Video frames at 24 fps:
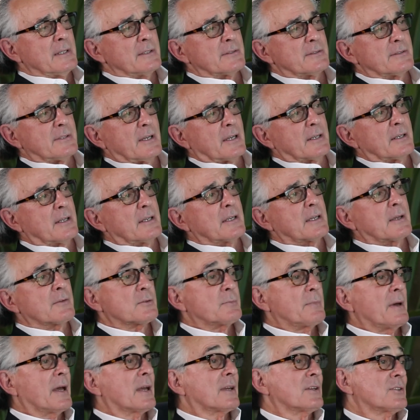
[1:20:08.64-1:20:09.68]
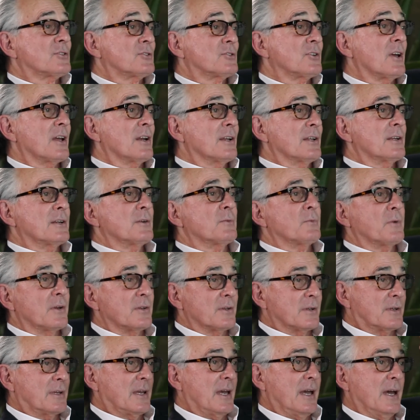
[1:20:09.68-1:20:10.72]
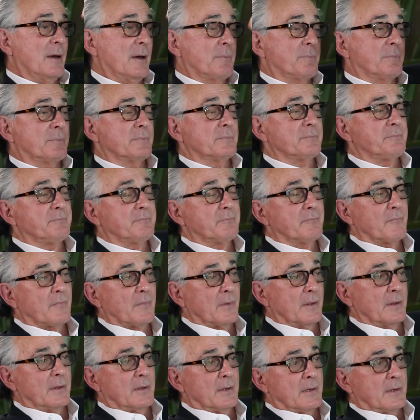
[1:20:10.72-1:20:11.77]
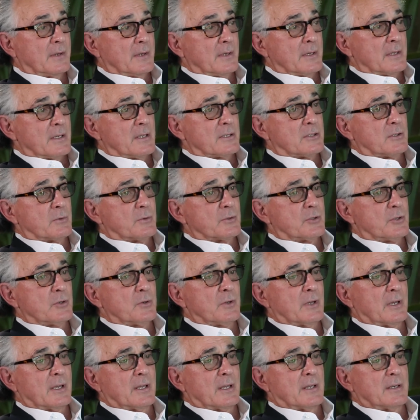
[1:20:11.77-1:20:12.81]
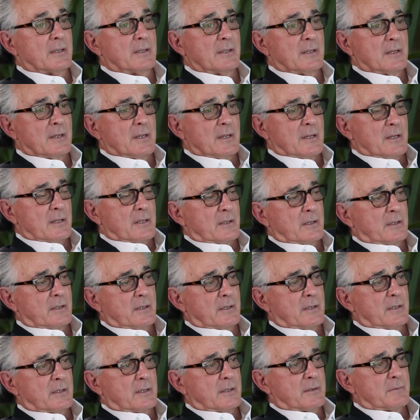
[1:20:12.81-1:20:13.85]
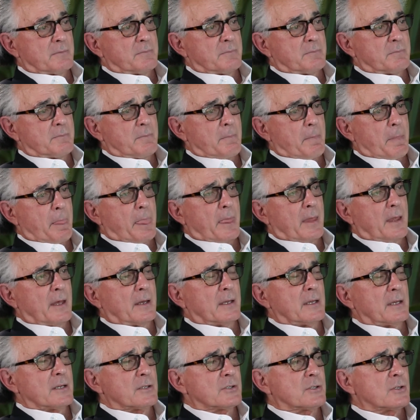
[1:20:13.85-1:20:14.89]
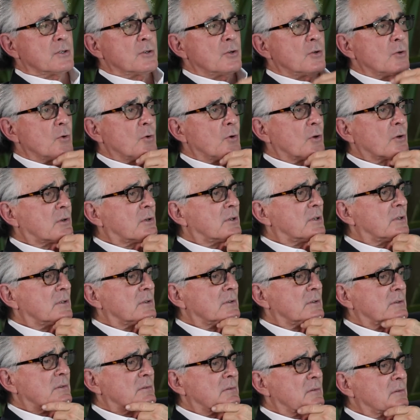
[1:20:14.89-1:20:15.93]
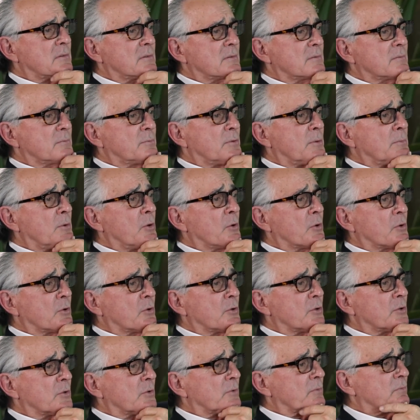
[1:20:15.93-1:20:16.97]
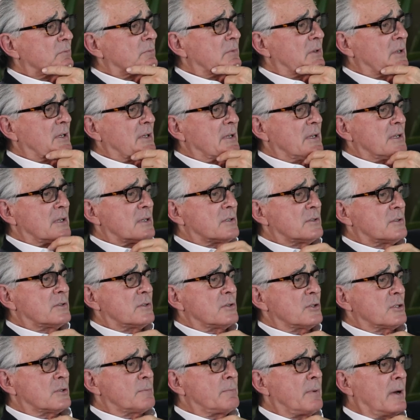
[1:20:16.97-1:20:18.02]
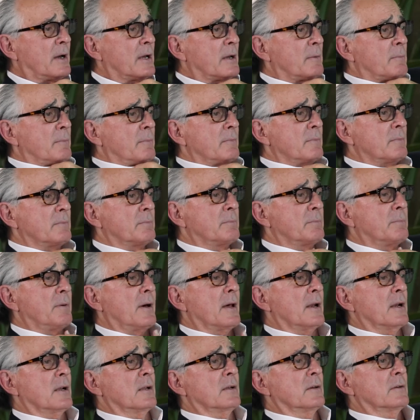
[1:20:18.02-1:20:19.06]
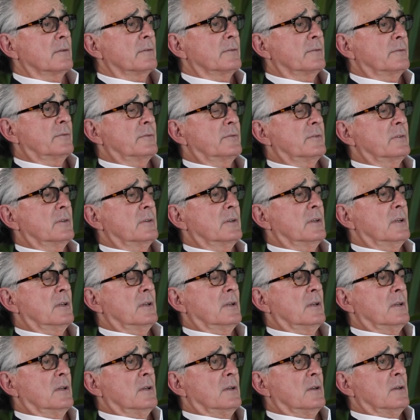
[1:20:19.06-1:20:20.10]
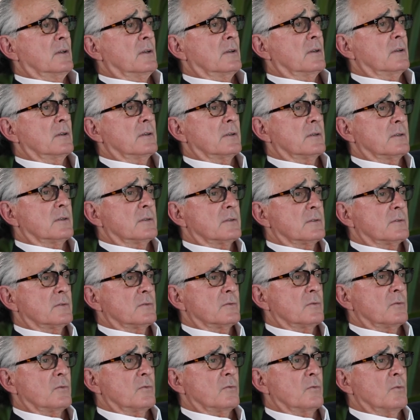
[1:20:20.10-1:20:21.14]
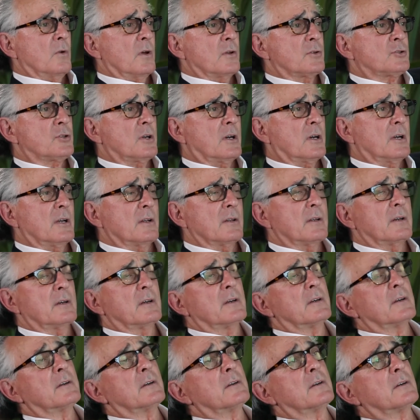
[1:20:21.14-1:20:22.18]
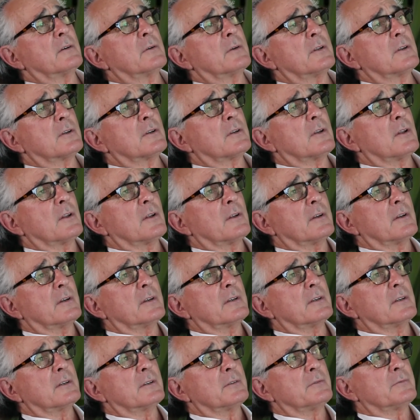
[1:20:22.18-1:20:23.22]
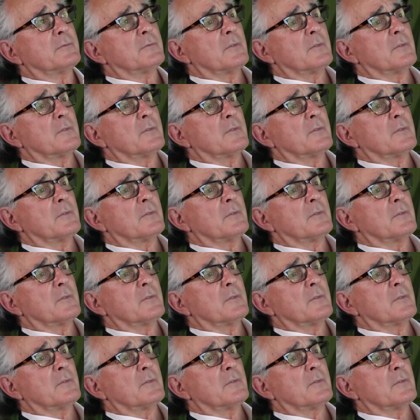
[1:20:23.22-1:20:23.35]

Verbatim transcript: Second day he comes back, it's John Lennon wearing the cap. And so we're shooting and the, I guess the New York promoter sent us by a bottle of uh, Rothschild, uh, what do you call it? Uh,